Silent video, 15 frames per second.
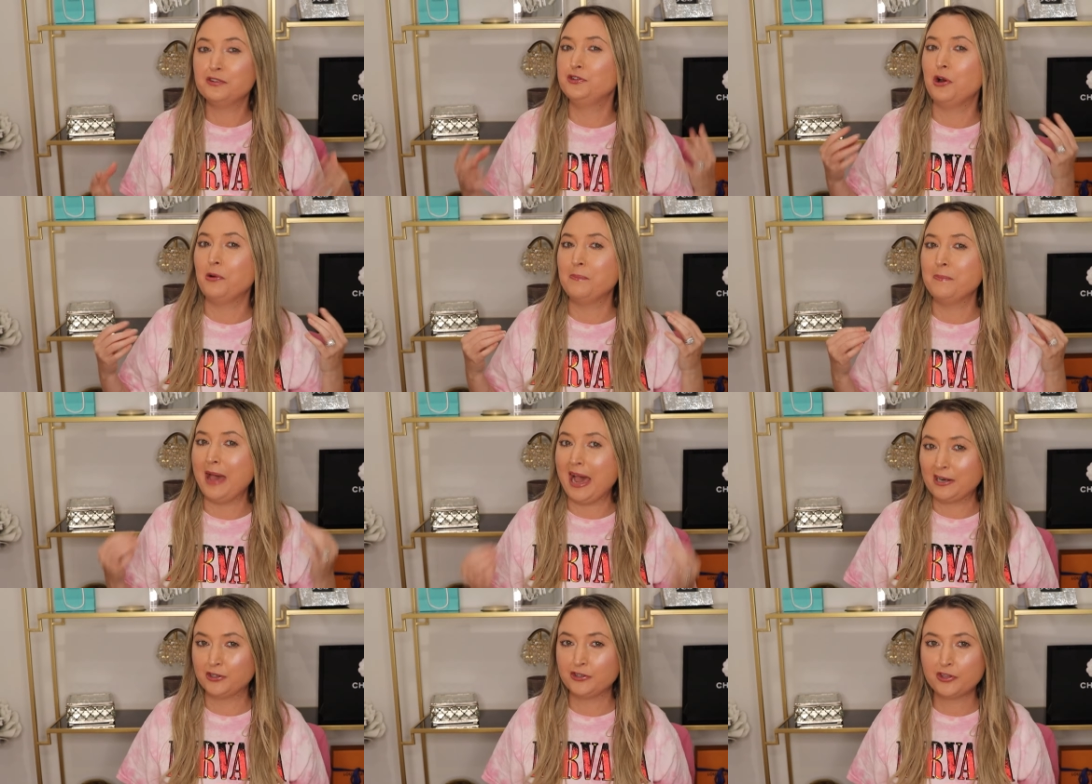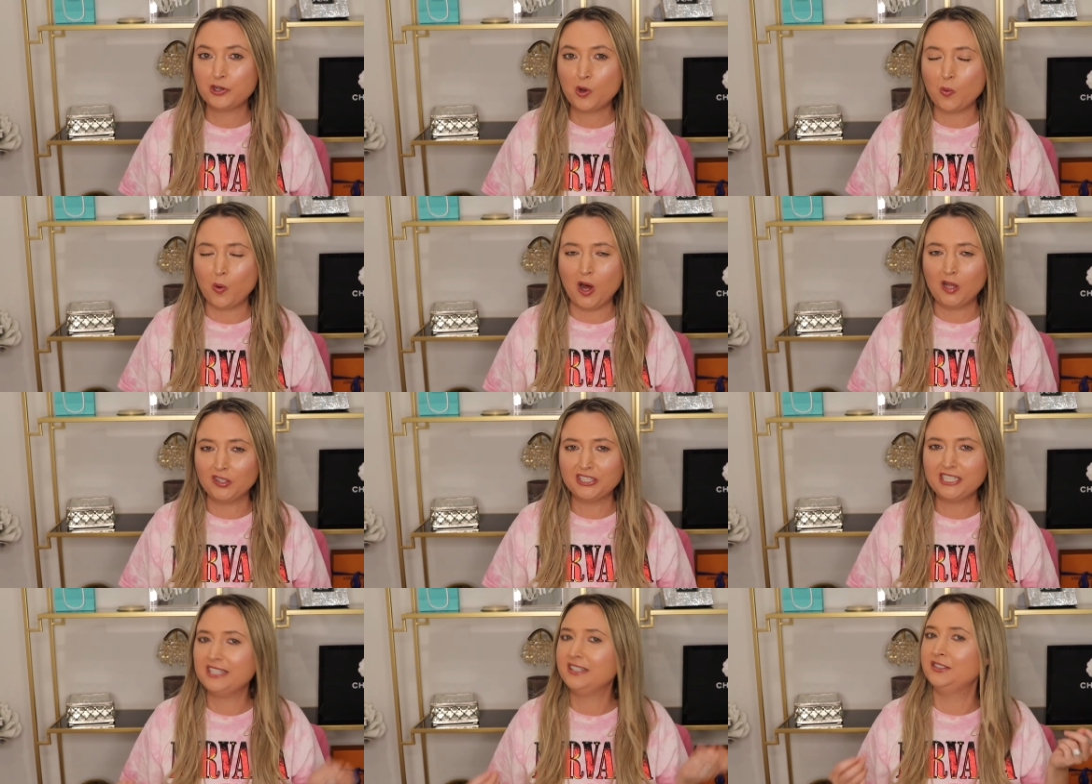no matter the
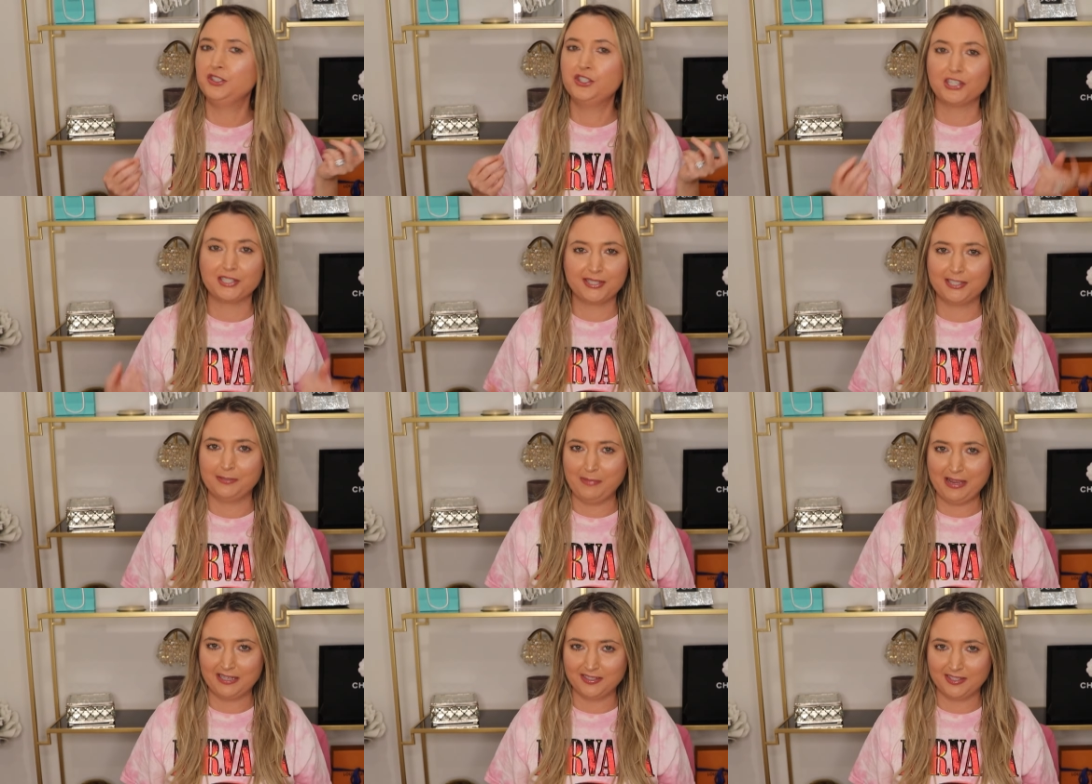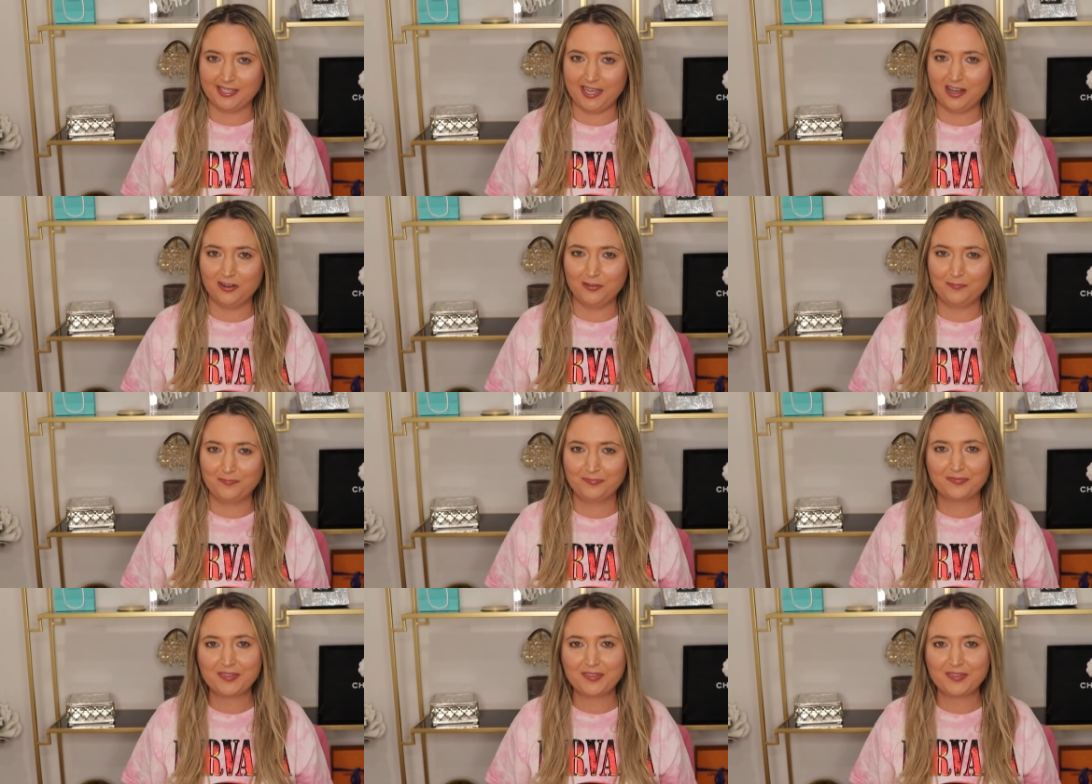quality, just to make a sale.